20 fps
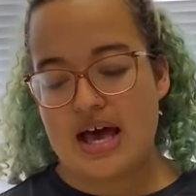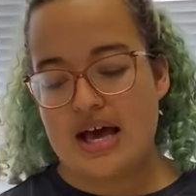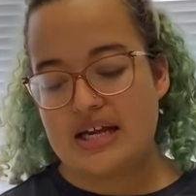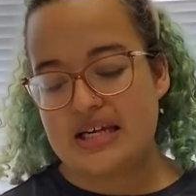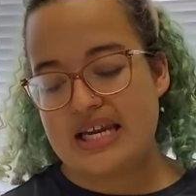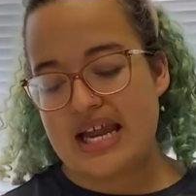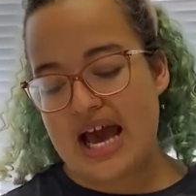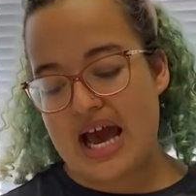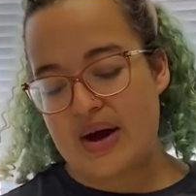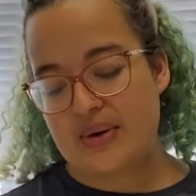
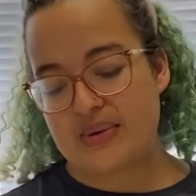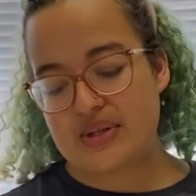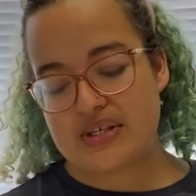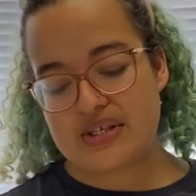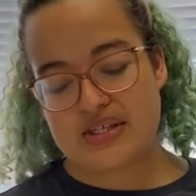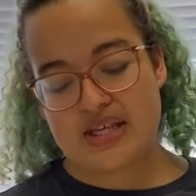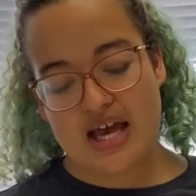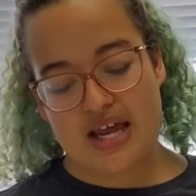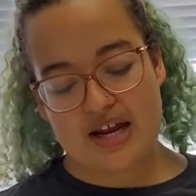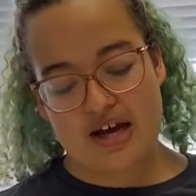Now, the
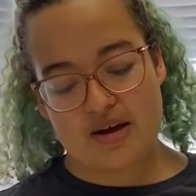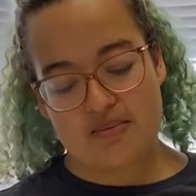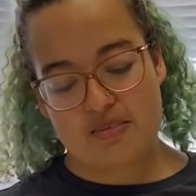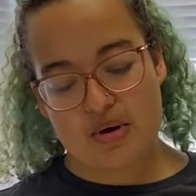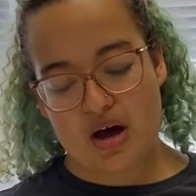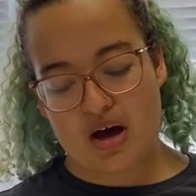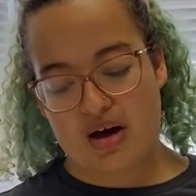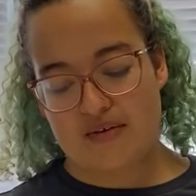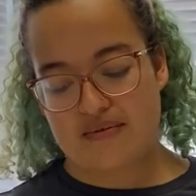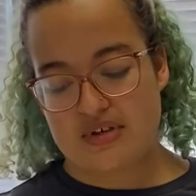setup,
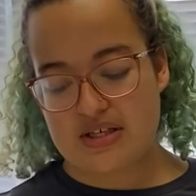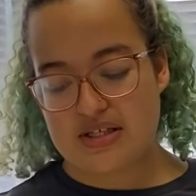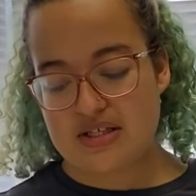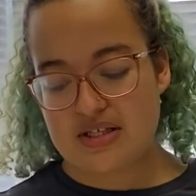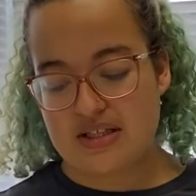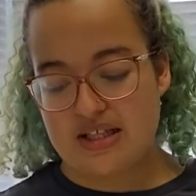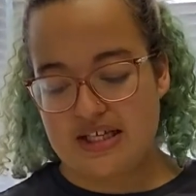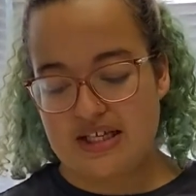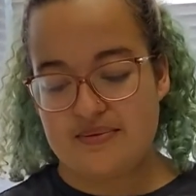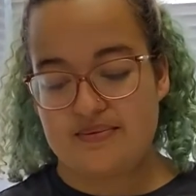
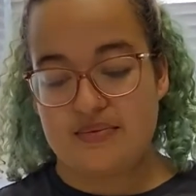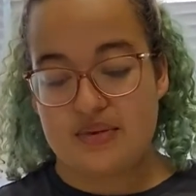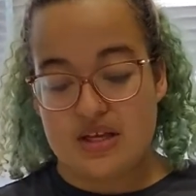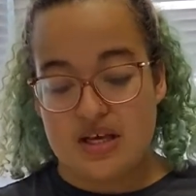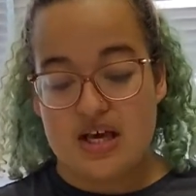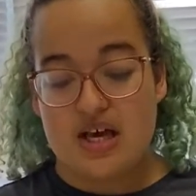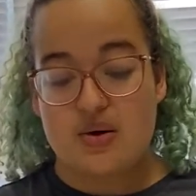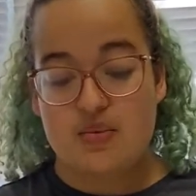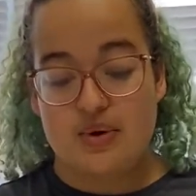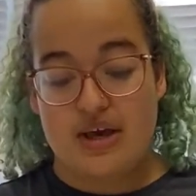obviously,
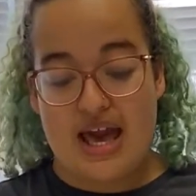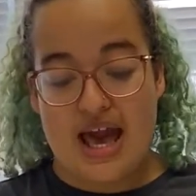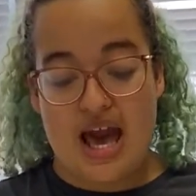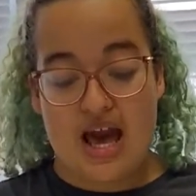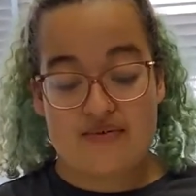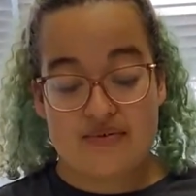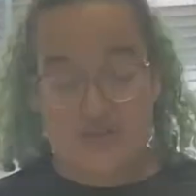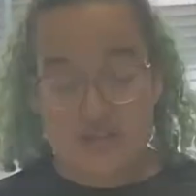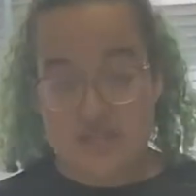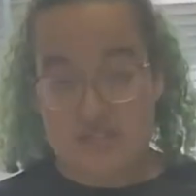we
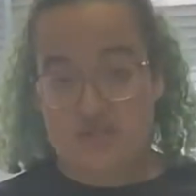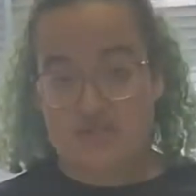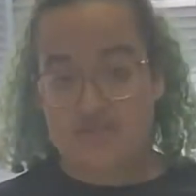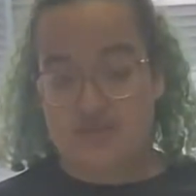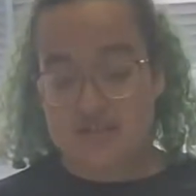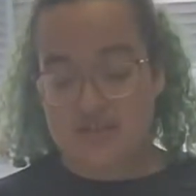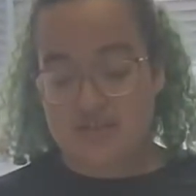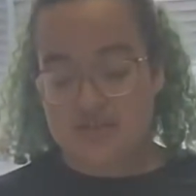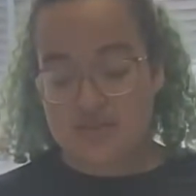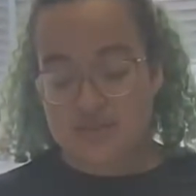have each of
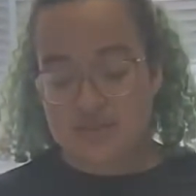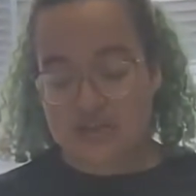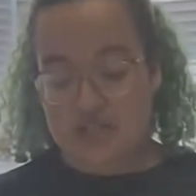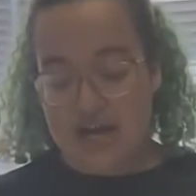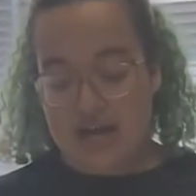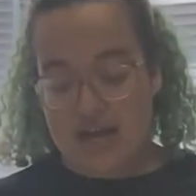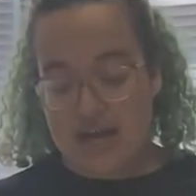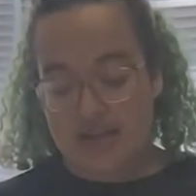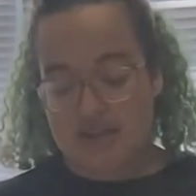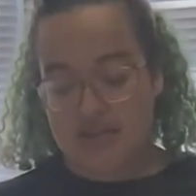these little
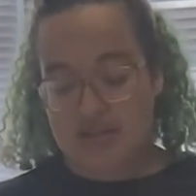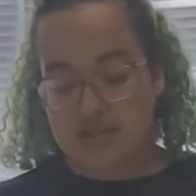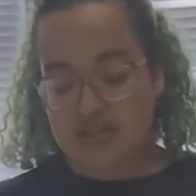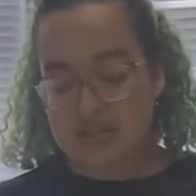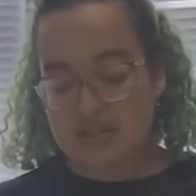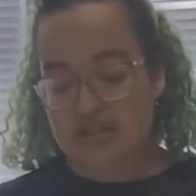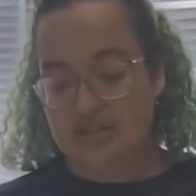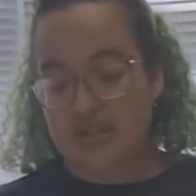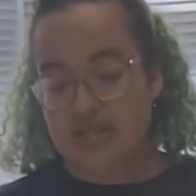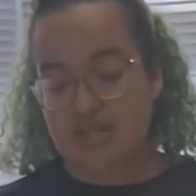
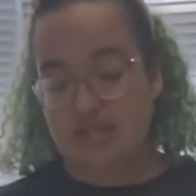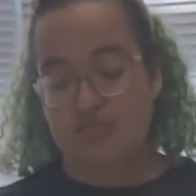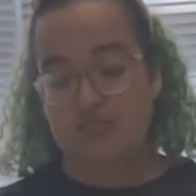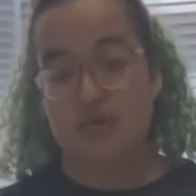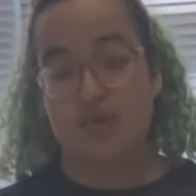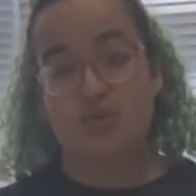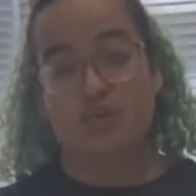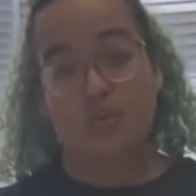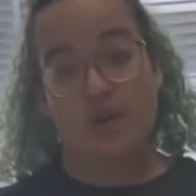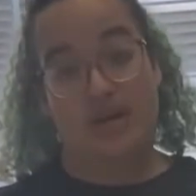tiles that you
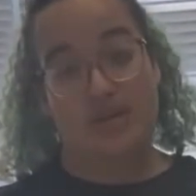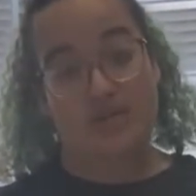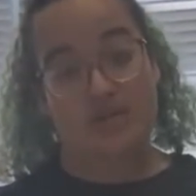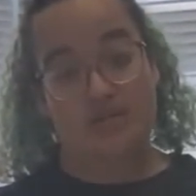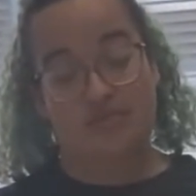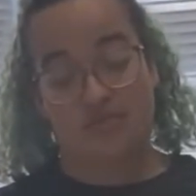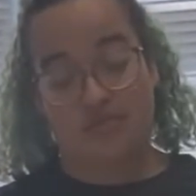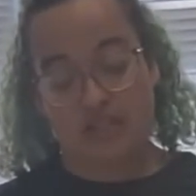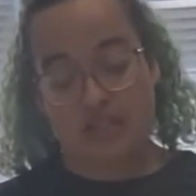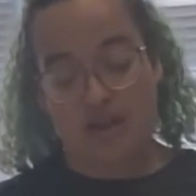put
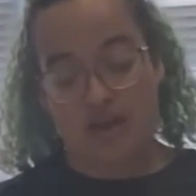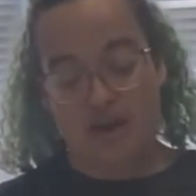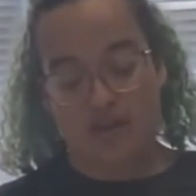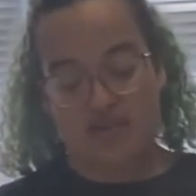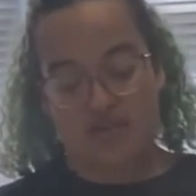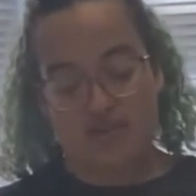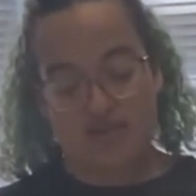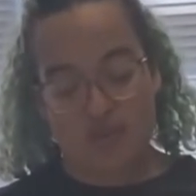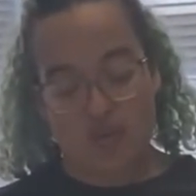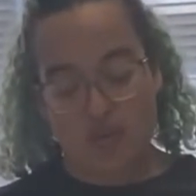randomly on
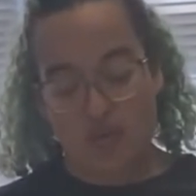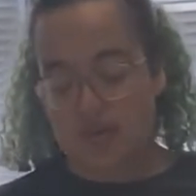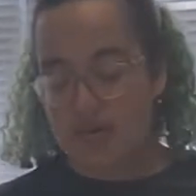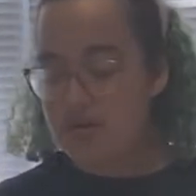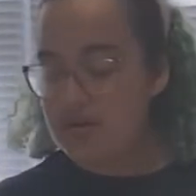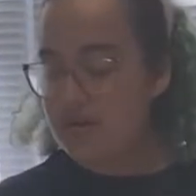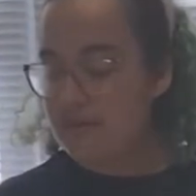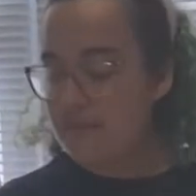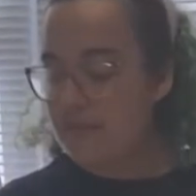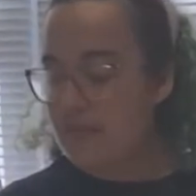the board,
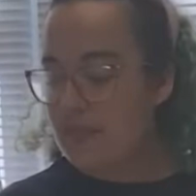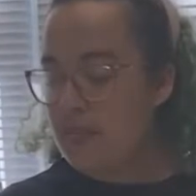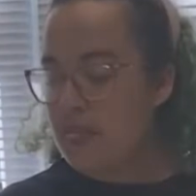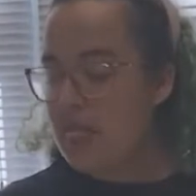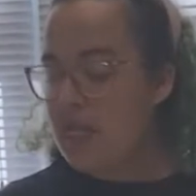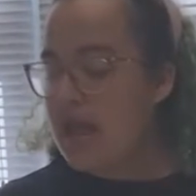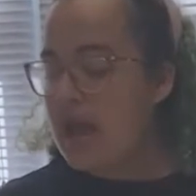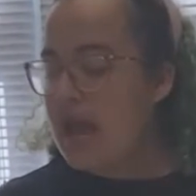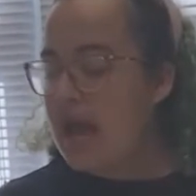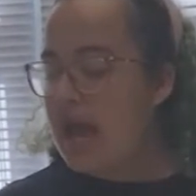
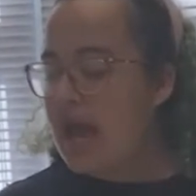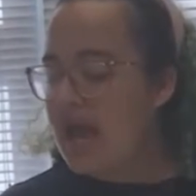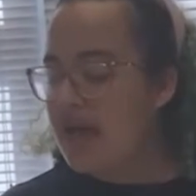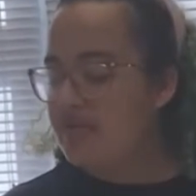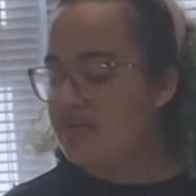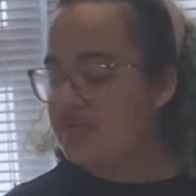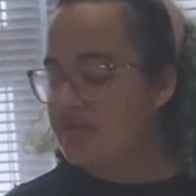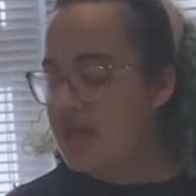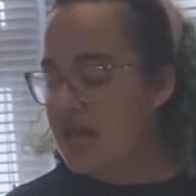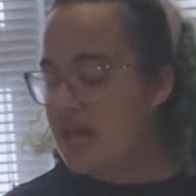
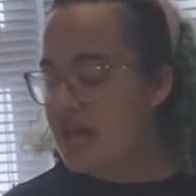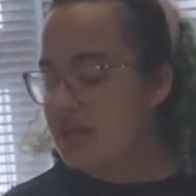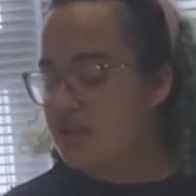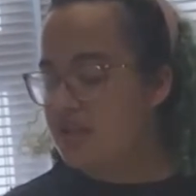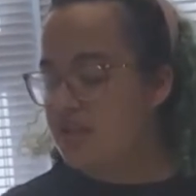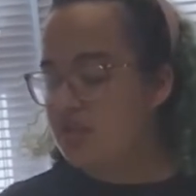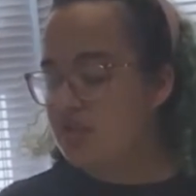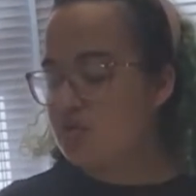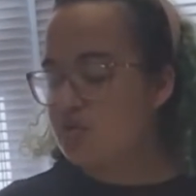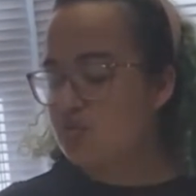and then
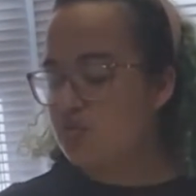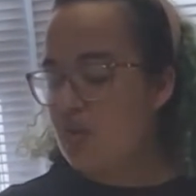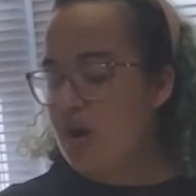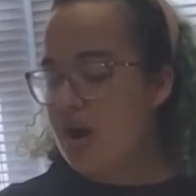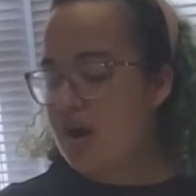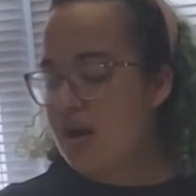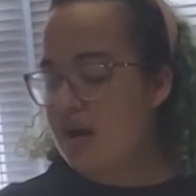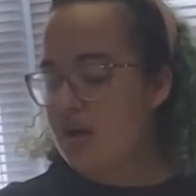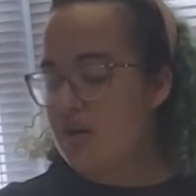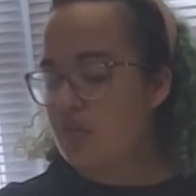you
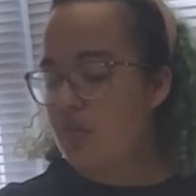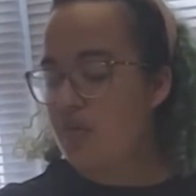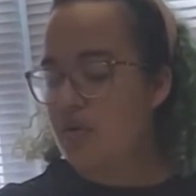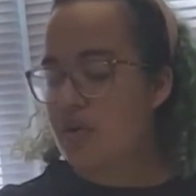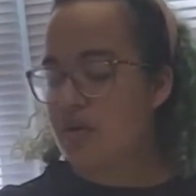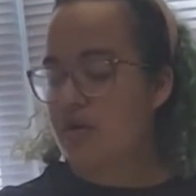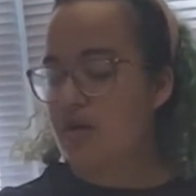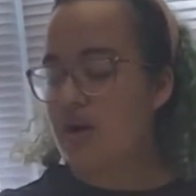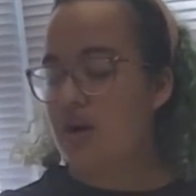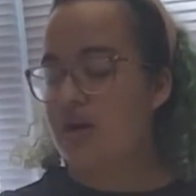draw what
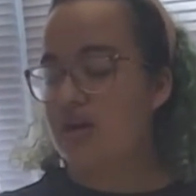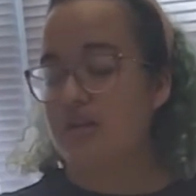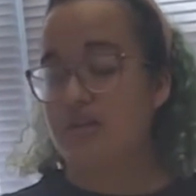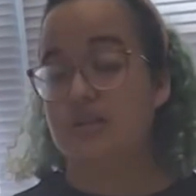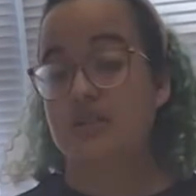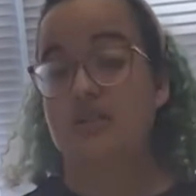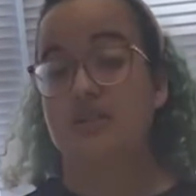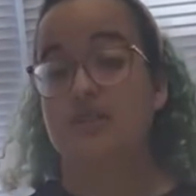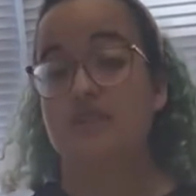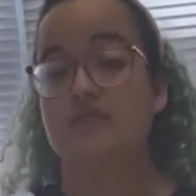are
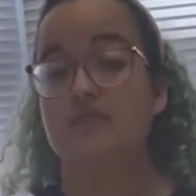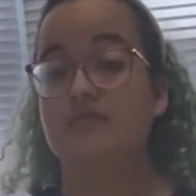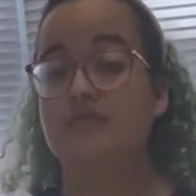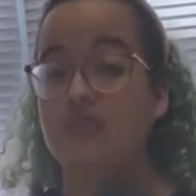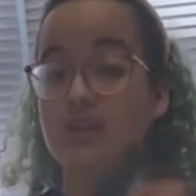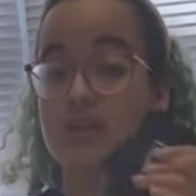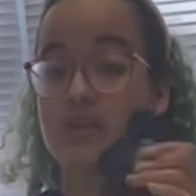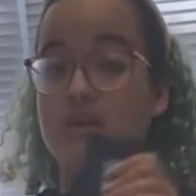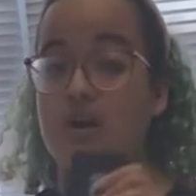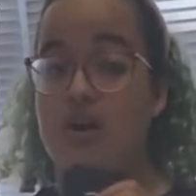called
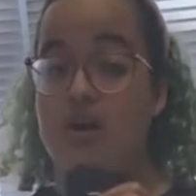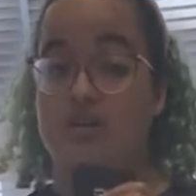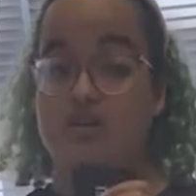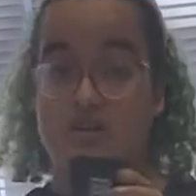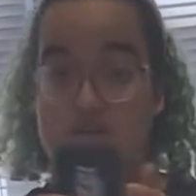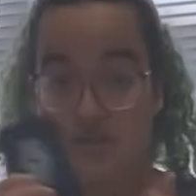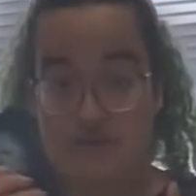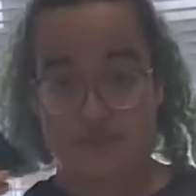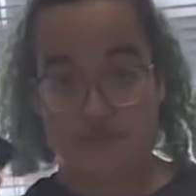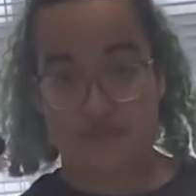flood
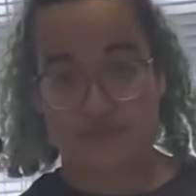cards.